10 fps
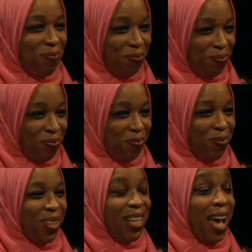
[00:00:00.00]

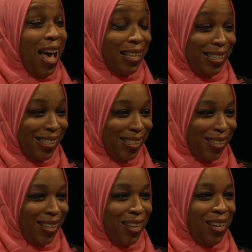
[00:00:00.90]
industry yes. that
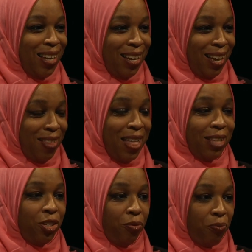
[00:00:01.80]
perpetuates and
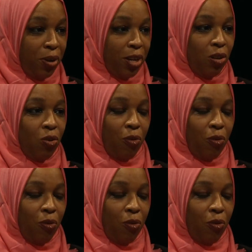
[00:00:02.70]
that's fears. a real